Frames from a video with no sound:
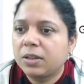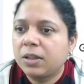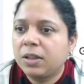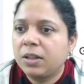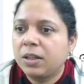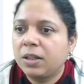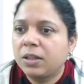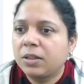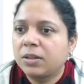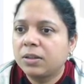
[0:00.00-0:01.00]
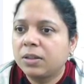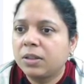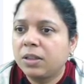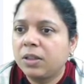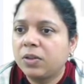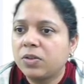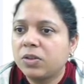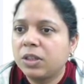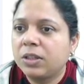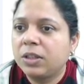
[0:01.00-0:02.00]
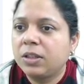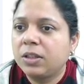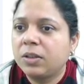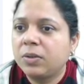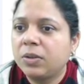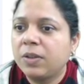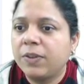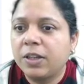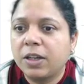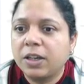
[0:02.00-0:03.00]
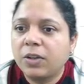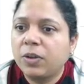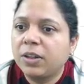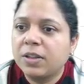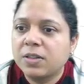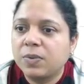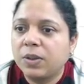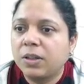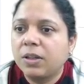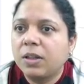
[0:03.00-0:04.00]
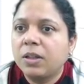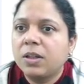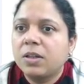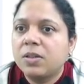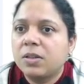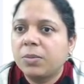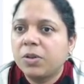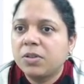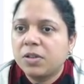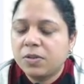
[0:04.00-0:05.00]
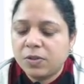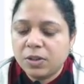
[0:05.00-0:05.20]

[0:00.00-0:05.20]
Hindi, Anek Gujarati, Telugu, Devanagari. Okay, this one. So I'm going to search for